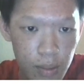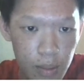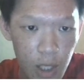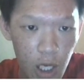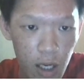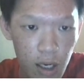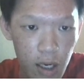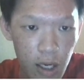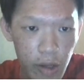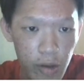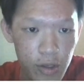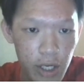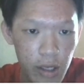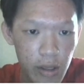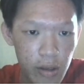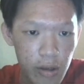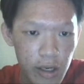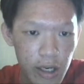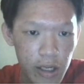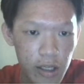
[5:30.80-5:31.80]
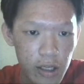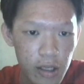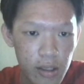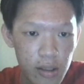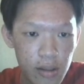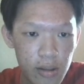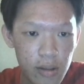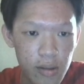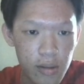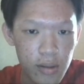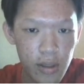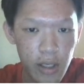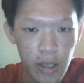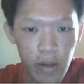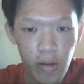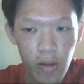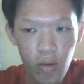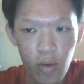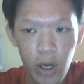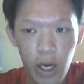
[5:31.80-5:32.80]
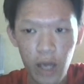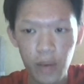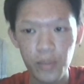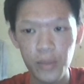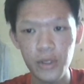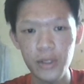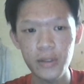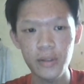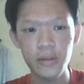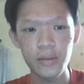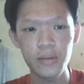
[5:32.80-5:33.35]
And let's try to run it. Let's see what happens.